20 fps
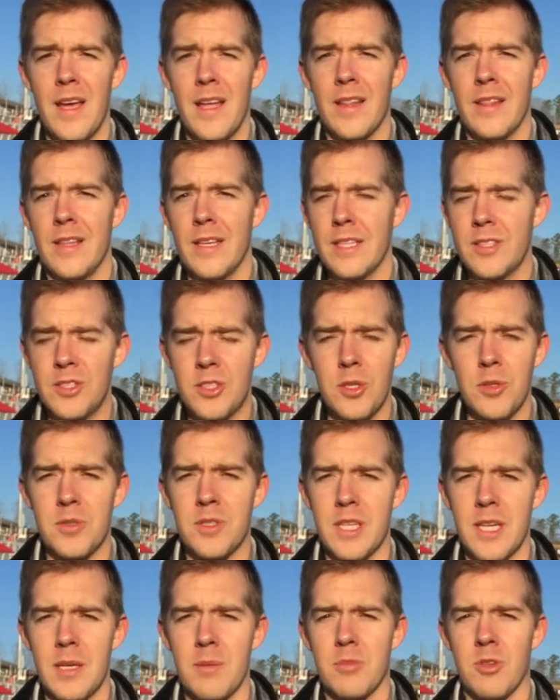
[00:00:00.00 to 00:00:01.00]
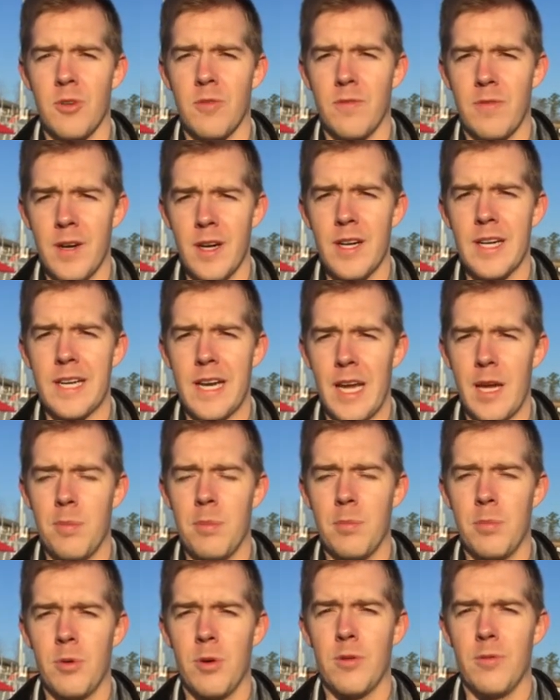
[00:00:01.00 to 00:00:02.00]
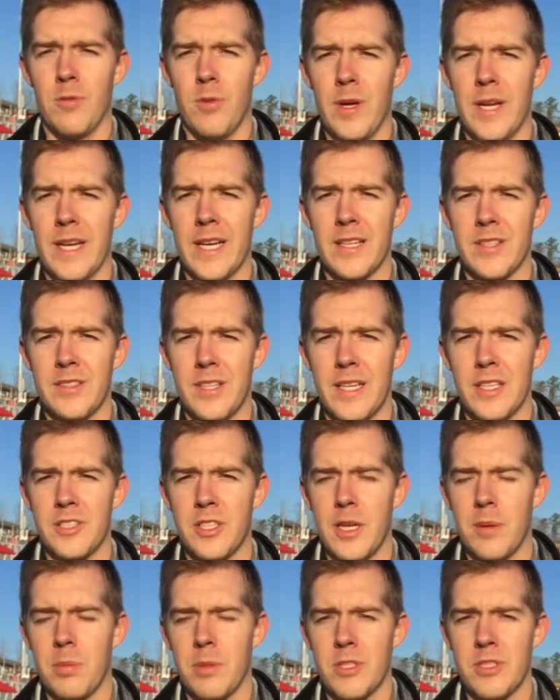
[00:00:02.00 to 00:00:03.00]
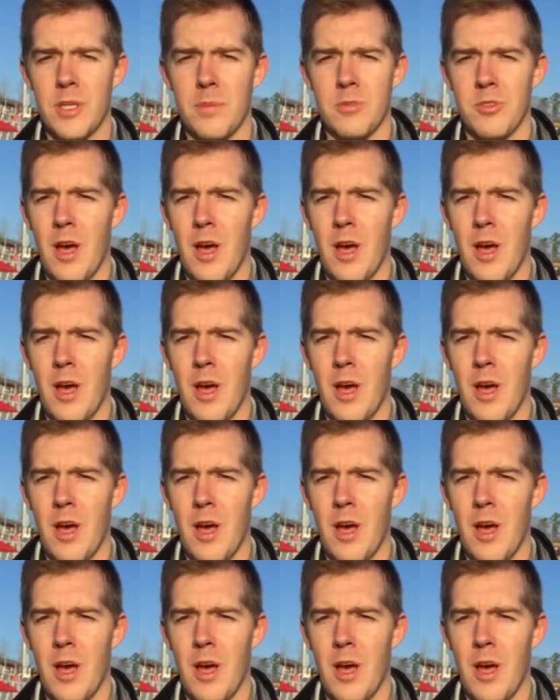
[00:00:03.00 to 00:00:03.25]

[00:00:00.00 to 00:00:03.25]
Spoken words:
These two teams are very capable of winning a state championship,